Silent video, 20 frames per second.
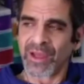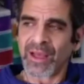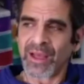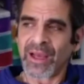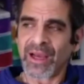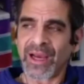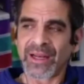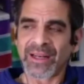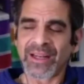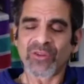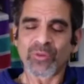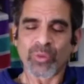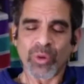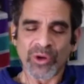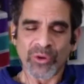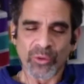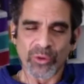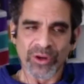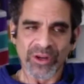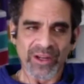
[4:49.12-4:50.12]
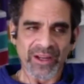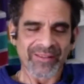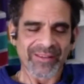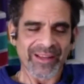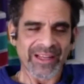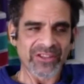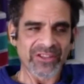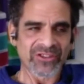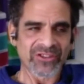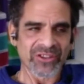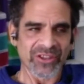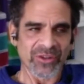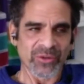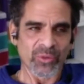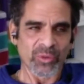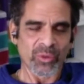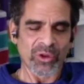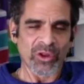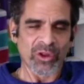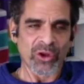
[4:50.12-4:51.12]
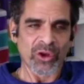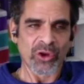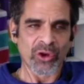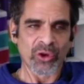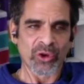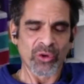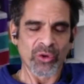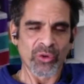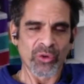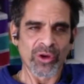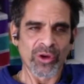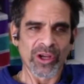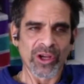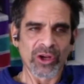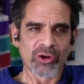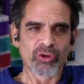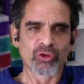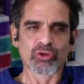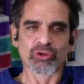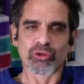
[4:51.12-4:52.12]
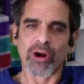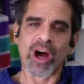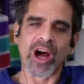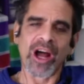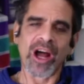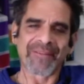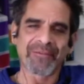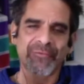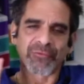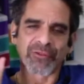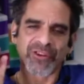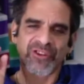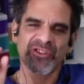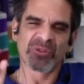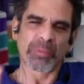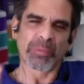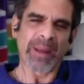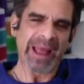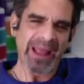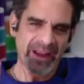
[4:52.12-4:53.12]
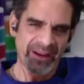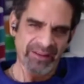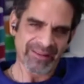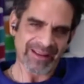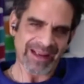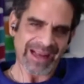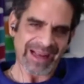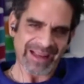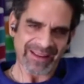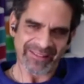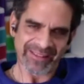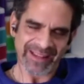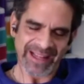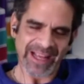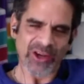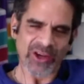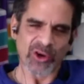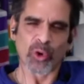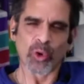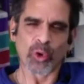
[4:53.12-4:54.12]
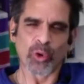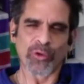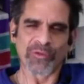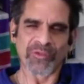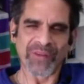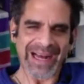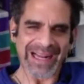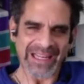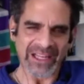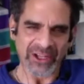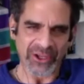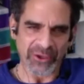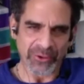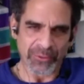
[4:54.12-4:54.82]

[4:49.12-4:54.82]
And there's one organization who drive respect as their core value.